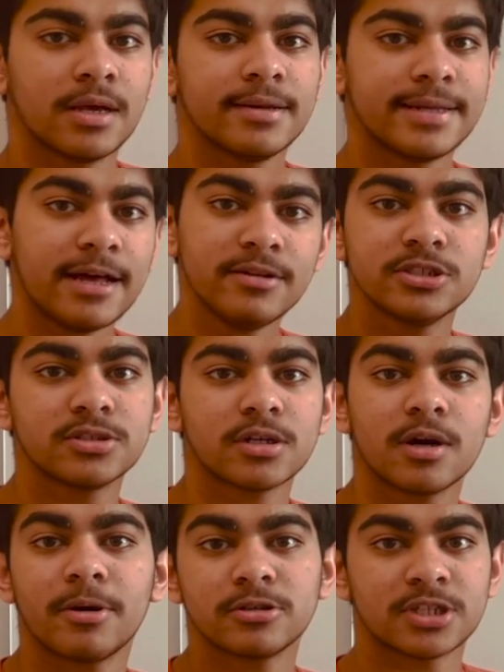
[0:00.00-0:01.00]
Now let's talk
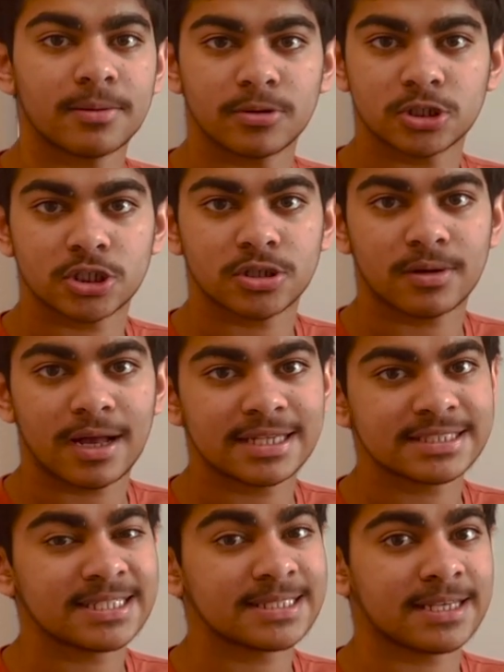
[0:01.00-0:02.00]
about temperature,
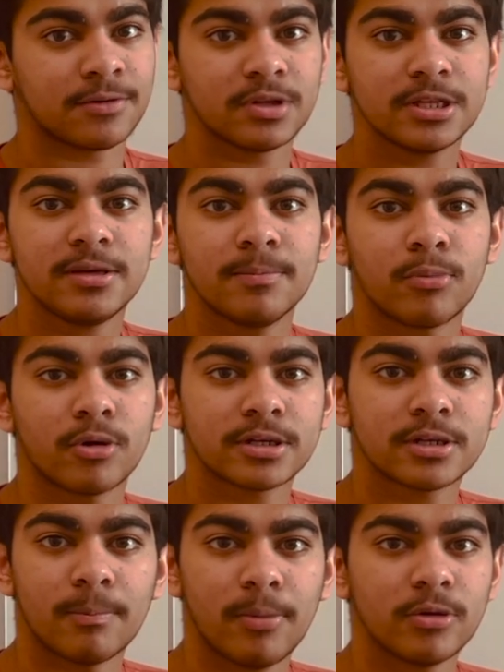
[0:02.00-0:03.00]
as it is a really
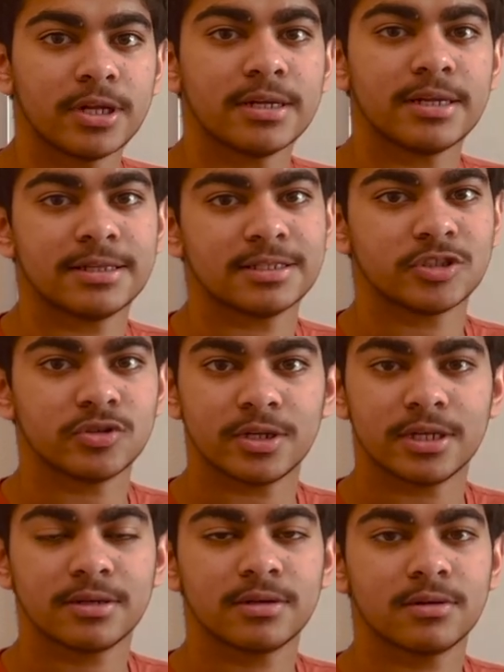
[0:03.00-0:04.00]
important component in this
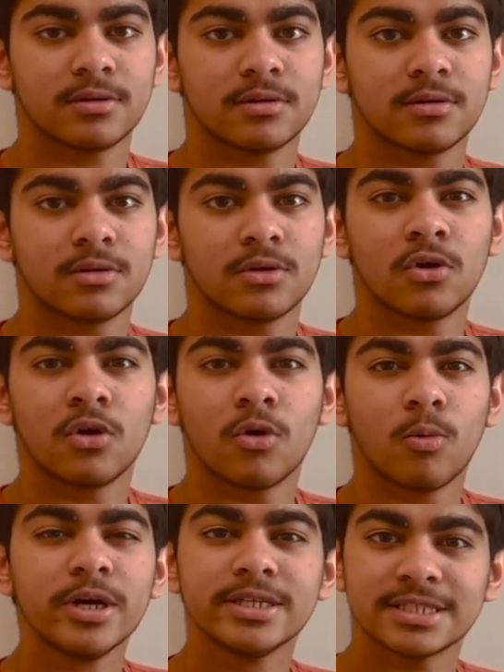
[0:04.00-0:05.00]
unit.
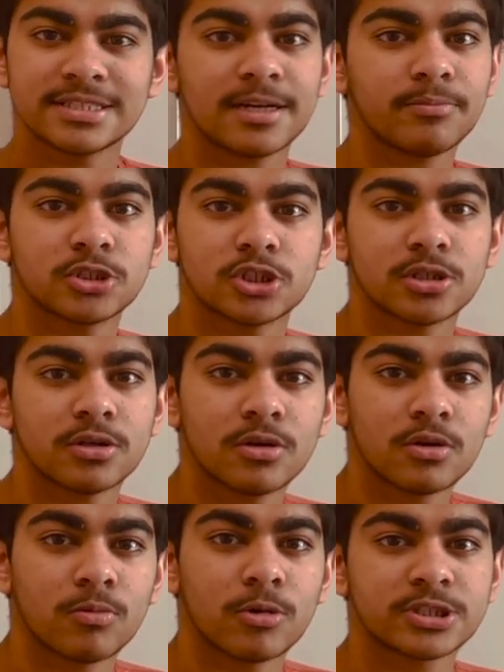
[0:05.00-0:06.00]
What is temperature?
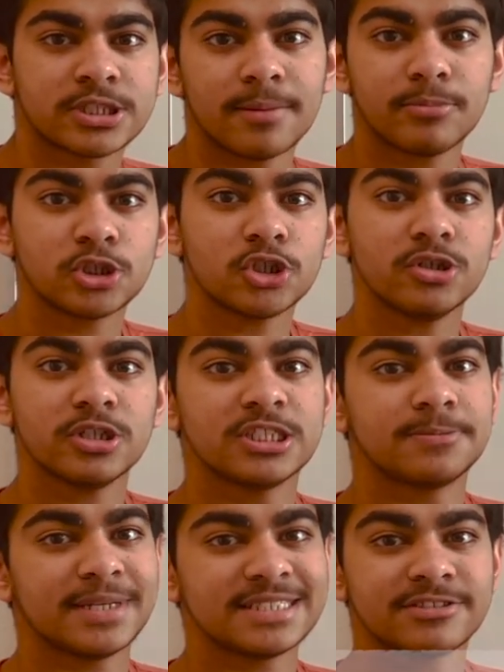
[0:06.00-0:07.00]
Well, temperature
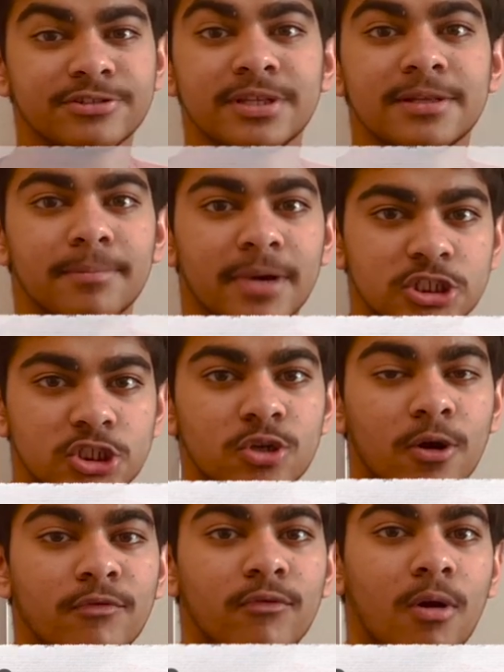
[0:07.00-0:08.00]
is basically the measure
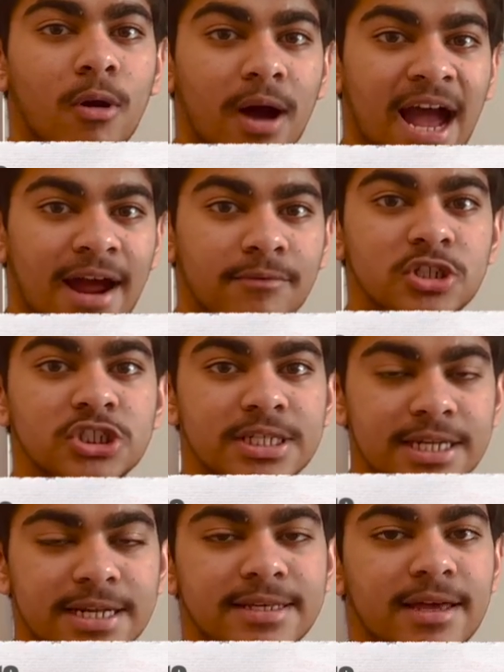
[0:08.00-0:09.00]
of average
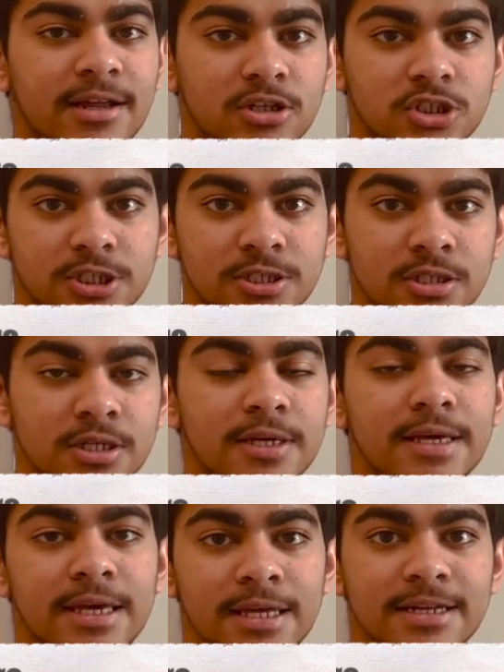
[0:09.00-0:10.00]
kinetic energy
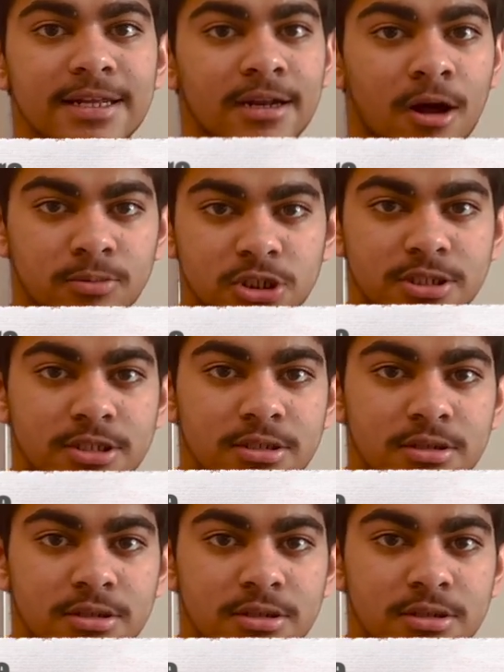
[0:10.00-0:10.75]
in an object.